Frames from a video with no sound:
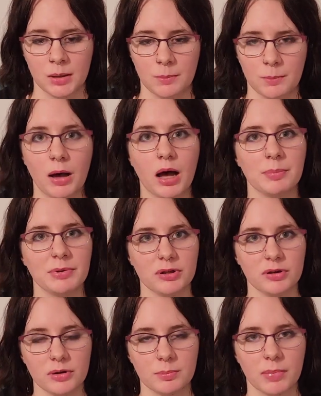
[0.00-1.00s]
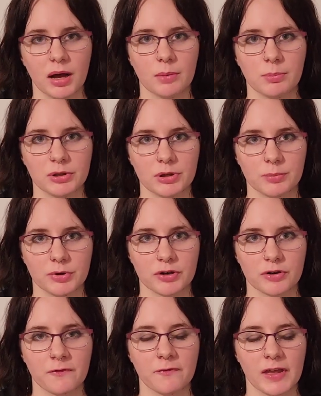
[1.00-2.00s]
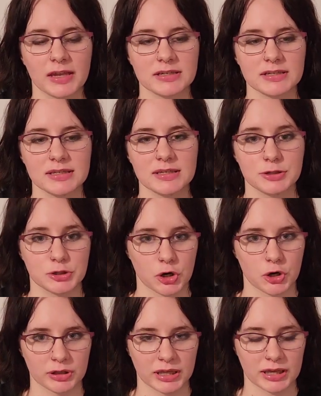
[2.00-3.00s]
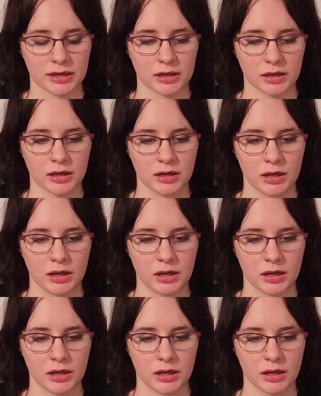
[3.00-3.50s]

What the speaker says: Popular book, fantasy darling.